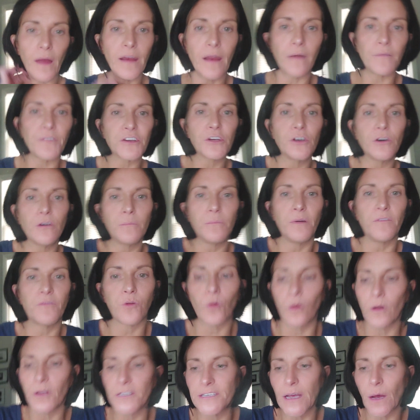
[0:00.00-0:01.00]
I never could
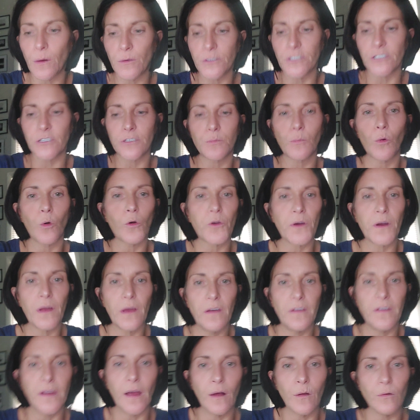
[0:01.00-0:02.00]
before because I was a smoker and
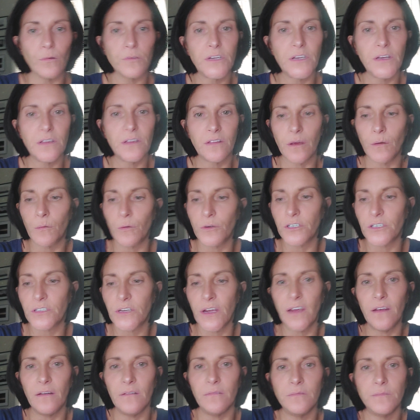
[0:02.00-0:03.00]
I had yellow teeth. They were
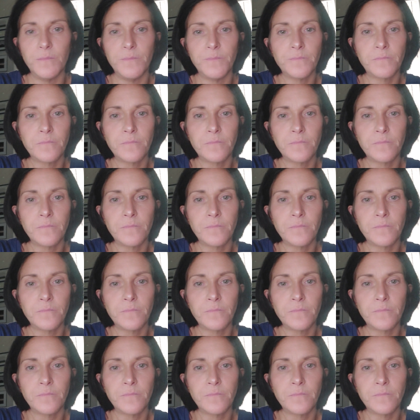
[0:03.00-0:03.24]
stained.